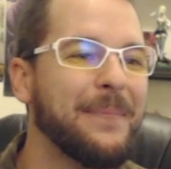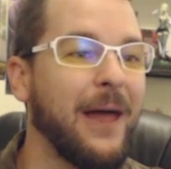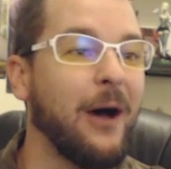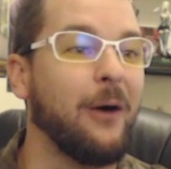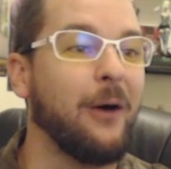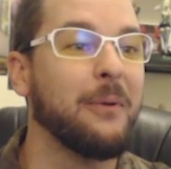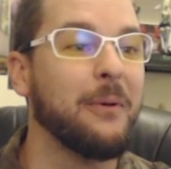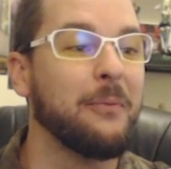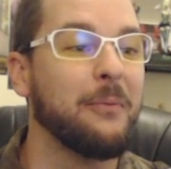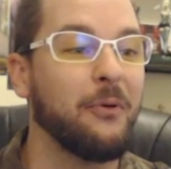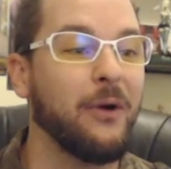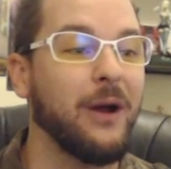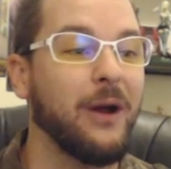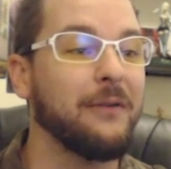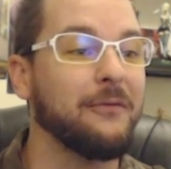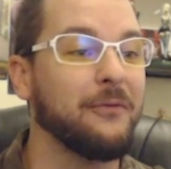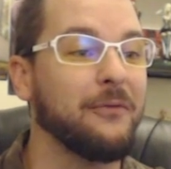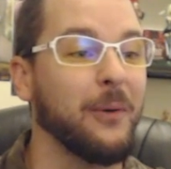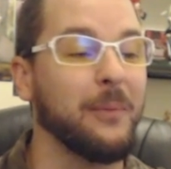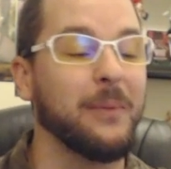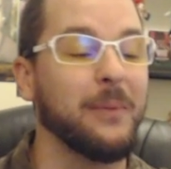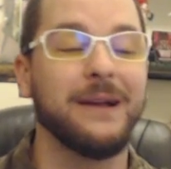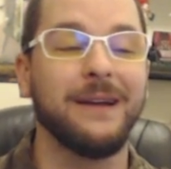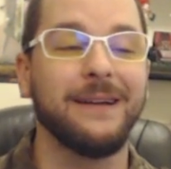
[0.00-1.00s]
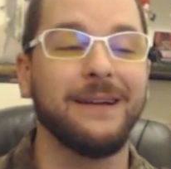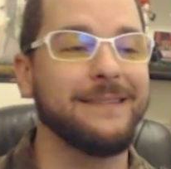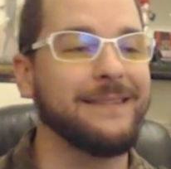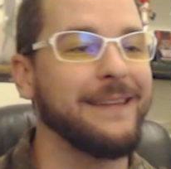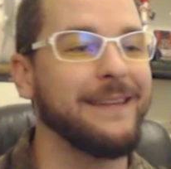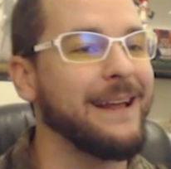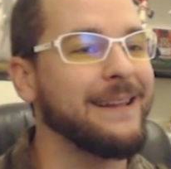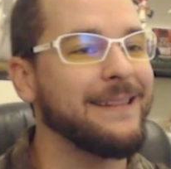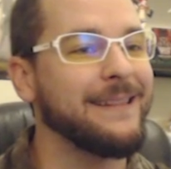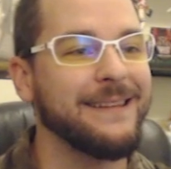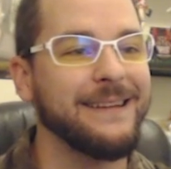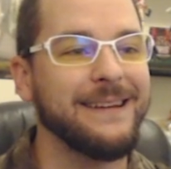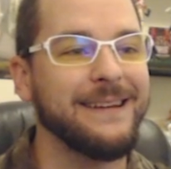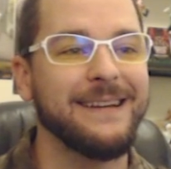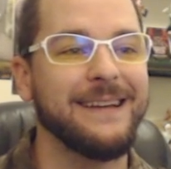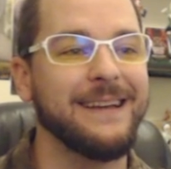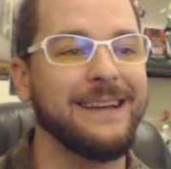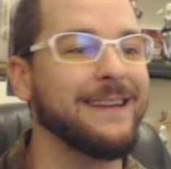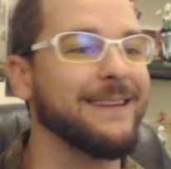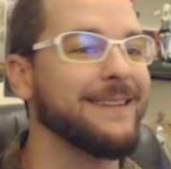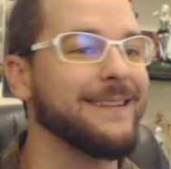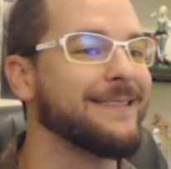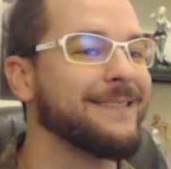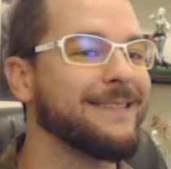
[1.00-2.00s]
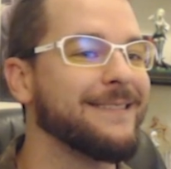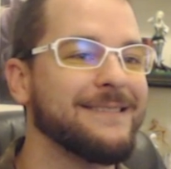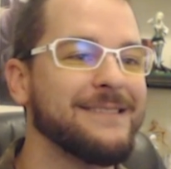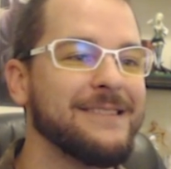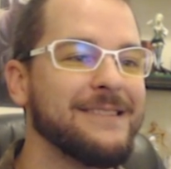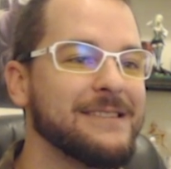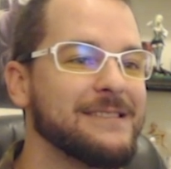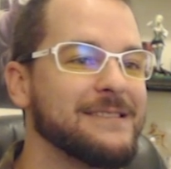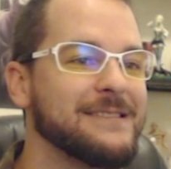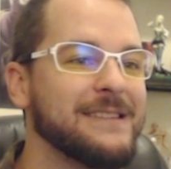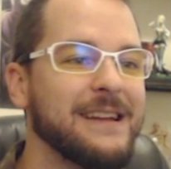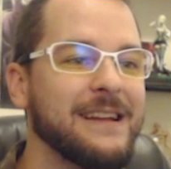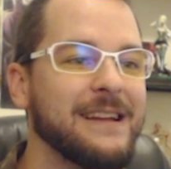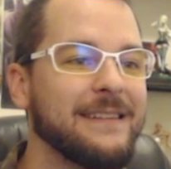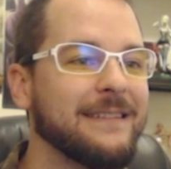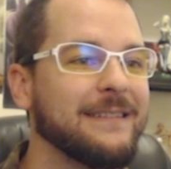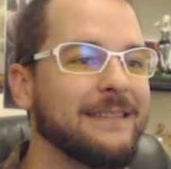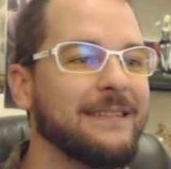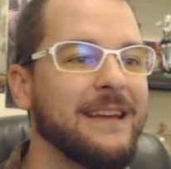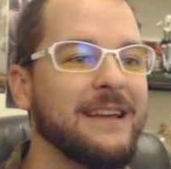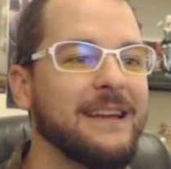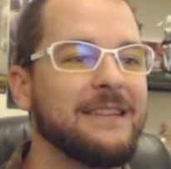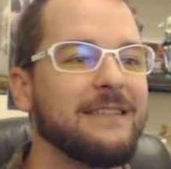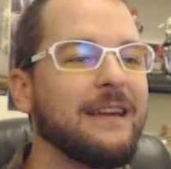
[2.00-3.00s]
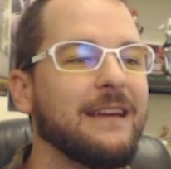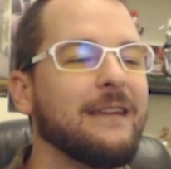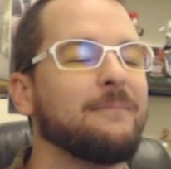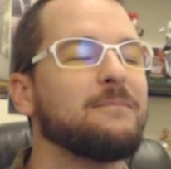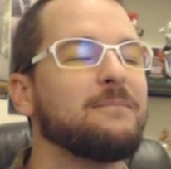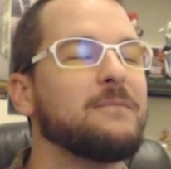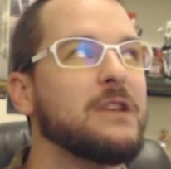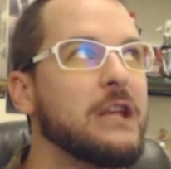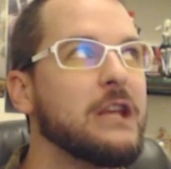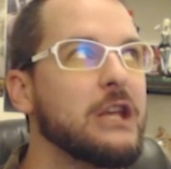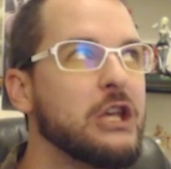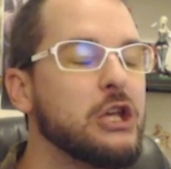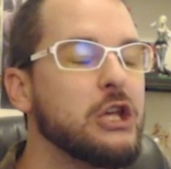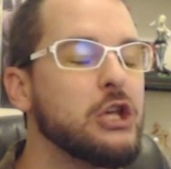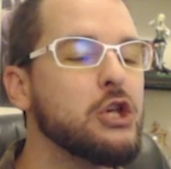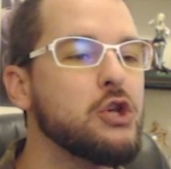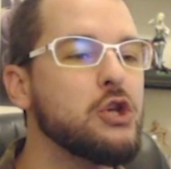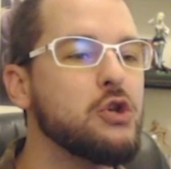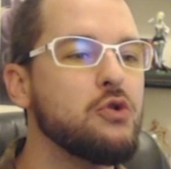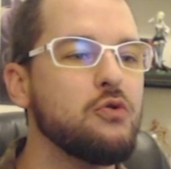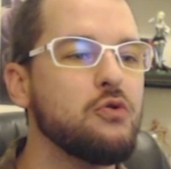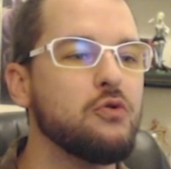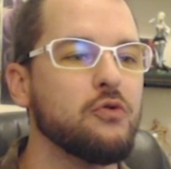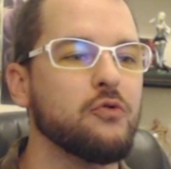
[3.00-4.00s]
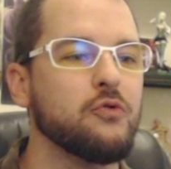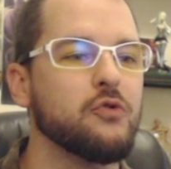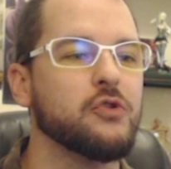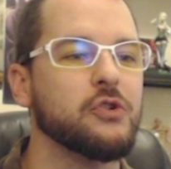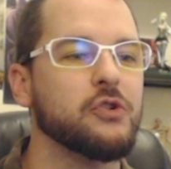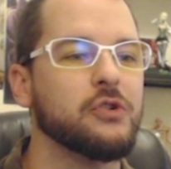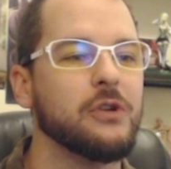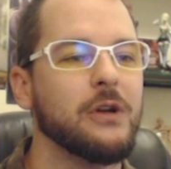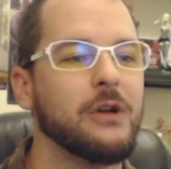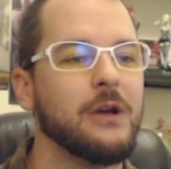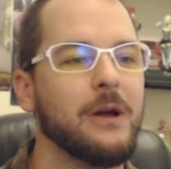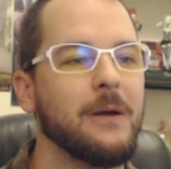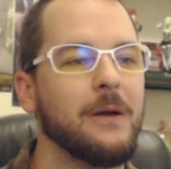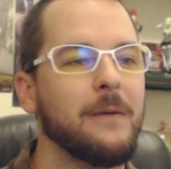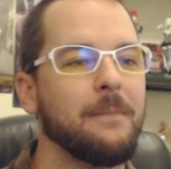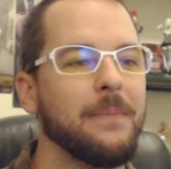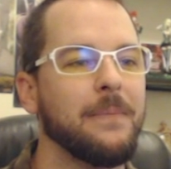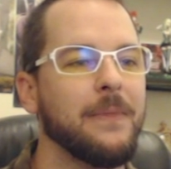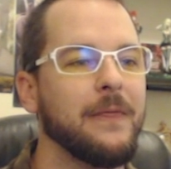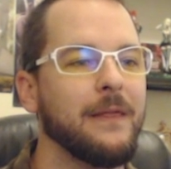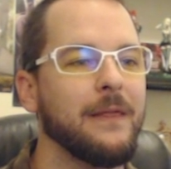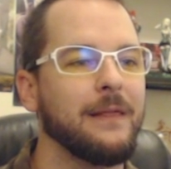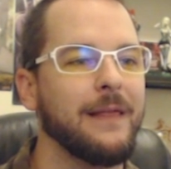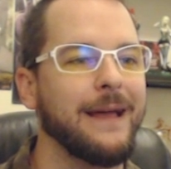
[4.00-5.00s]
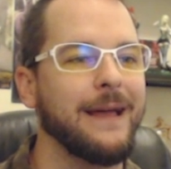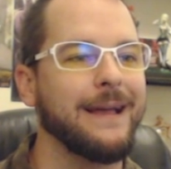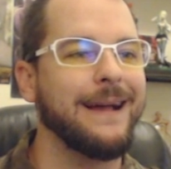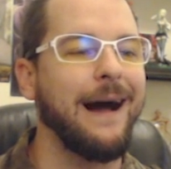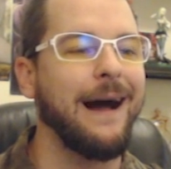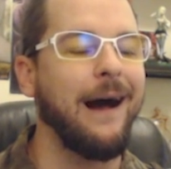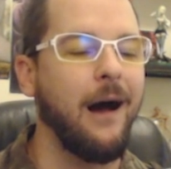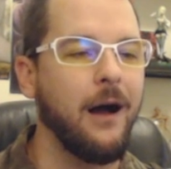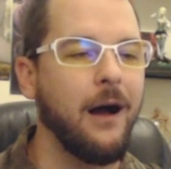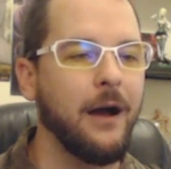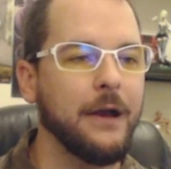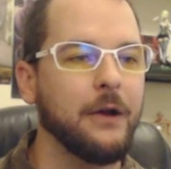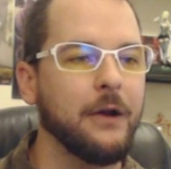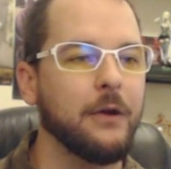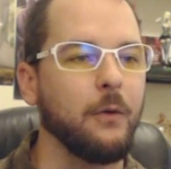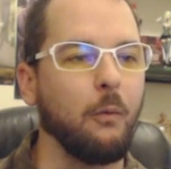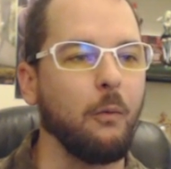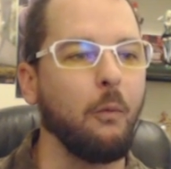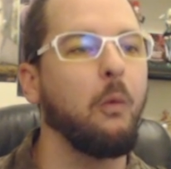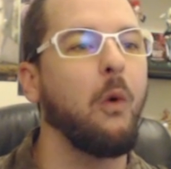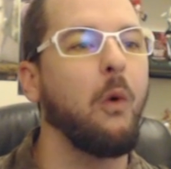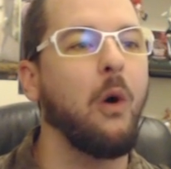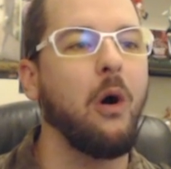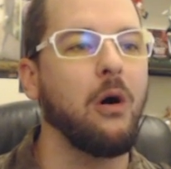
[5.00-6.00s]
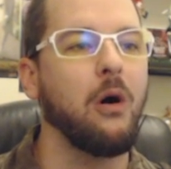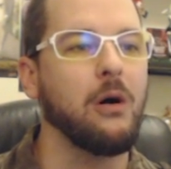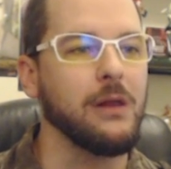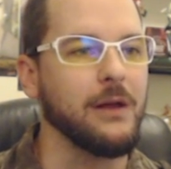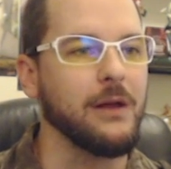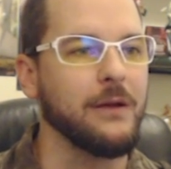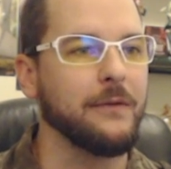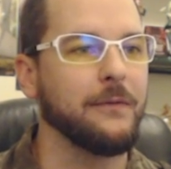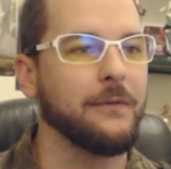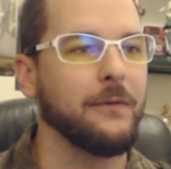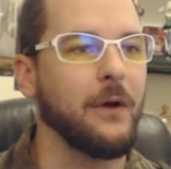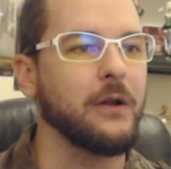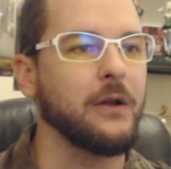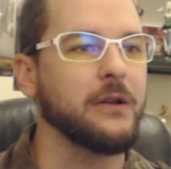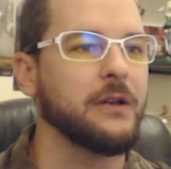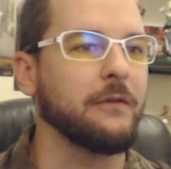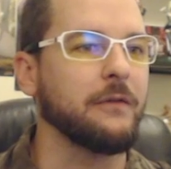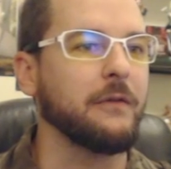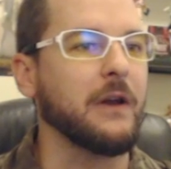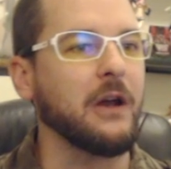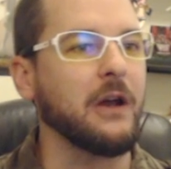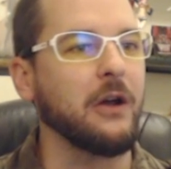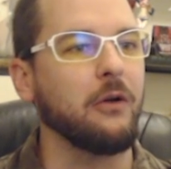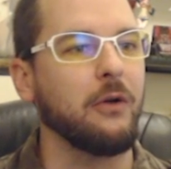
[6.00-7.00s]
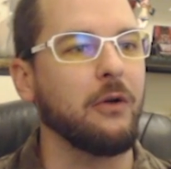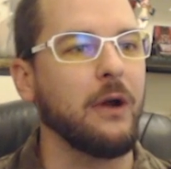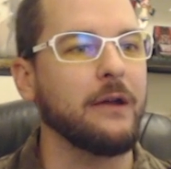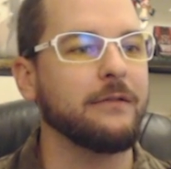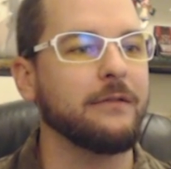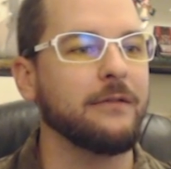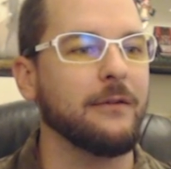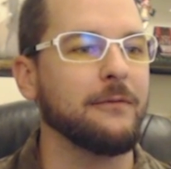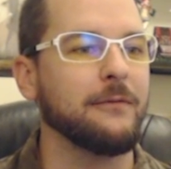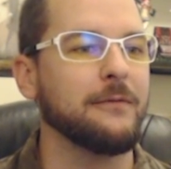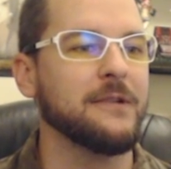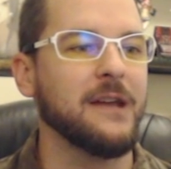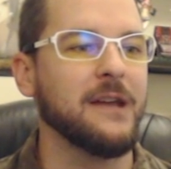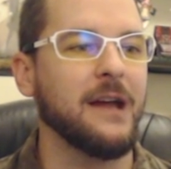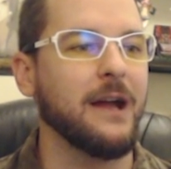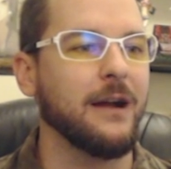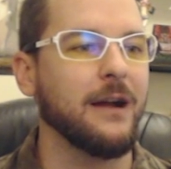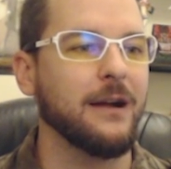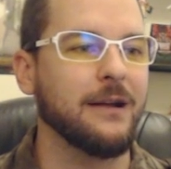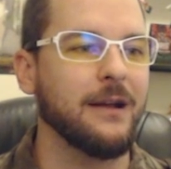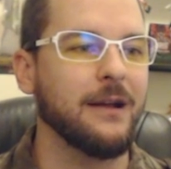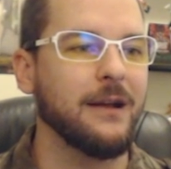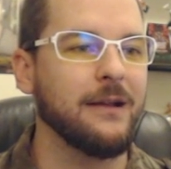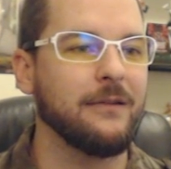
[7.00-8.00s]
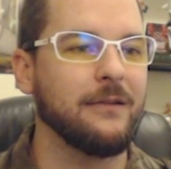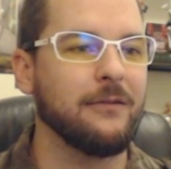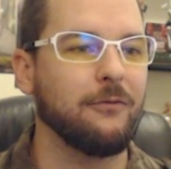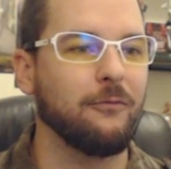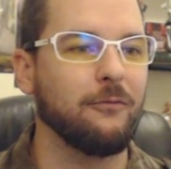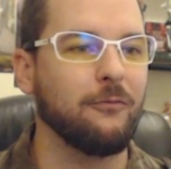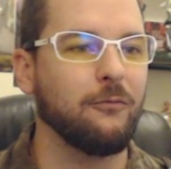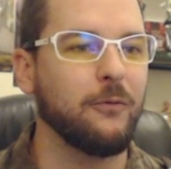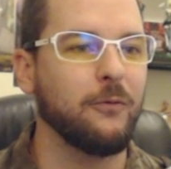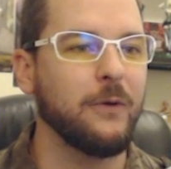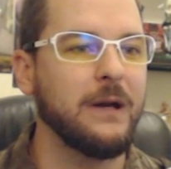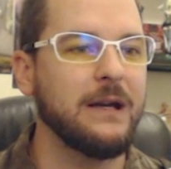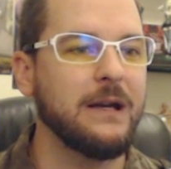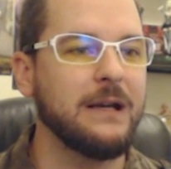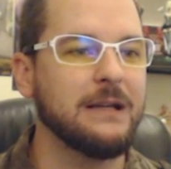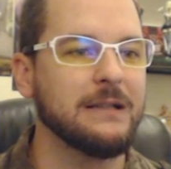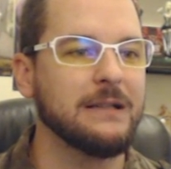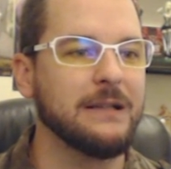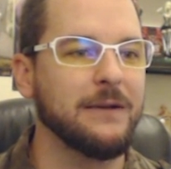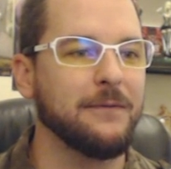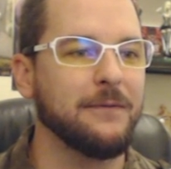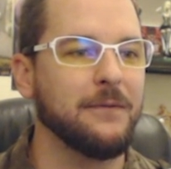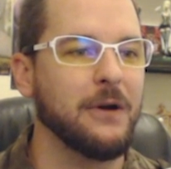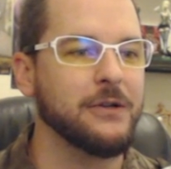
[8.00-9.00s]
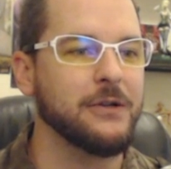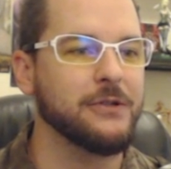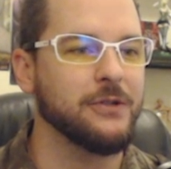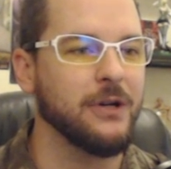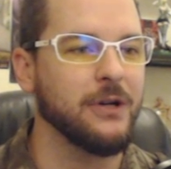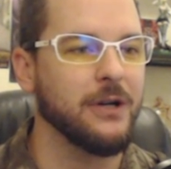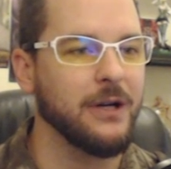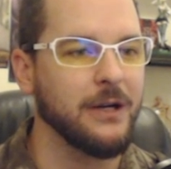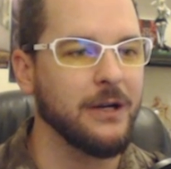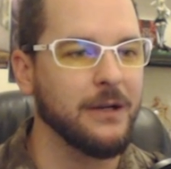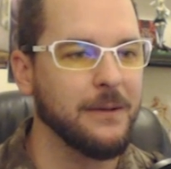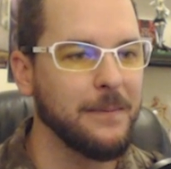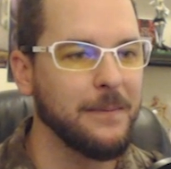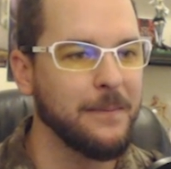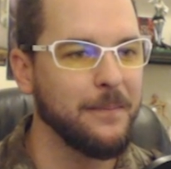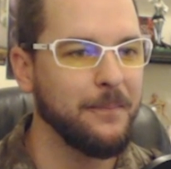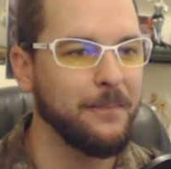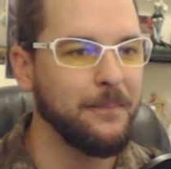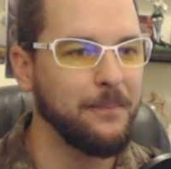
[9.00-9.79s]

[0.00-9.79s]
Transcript: I'll be praying for it, because that thing is just, it's a huge, like, iron wall in front of an aggressive deck. It's really frustrating.